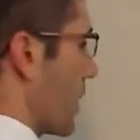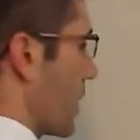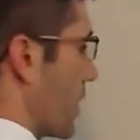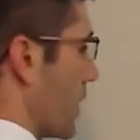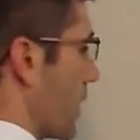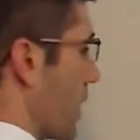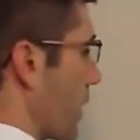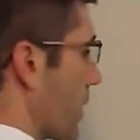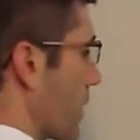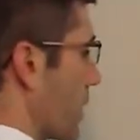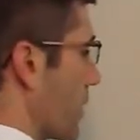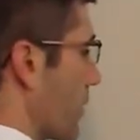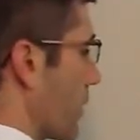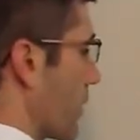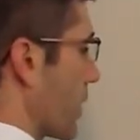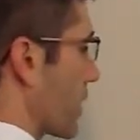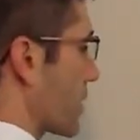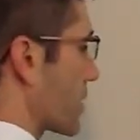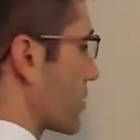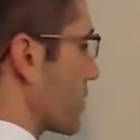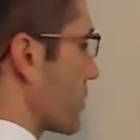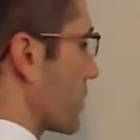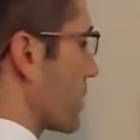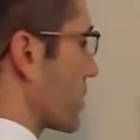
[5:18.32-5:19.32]
Negative
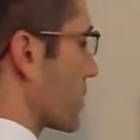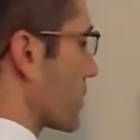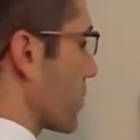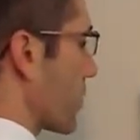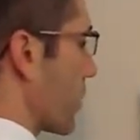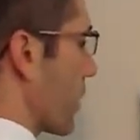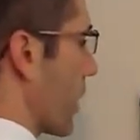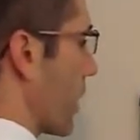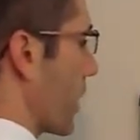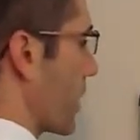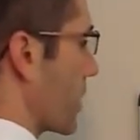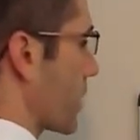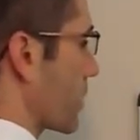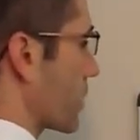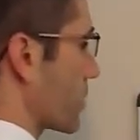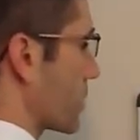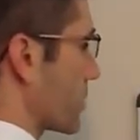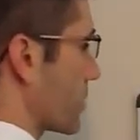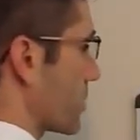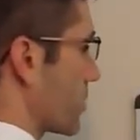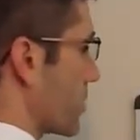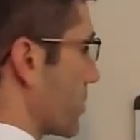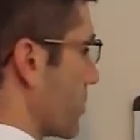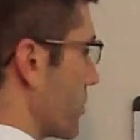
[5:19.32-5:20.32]
x plus y equals
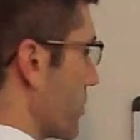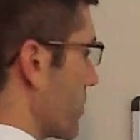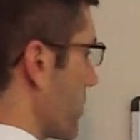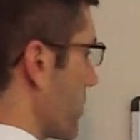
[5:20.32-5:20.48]
2.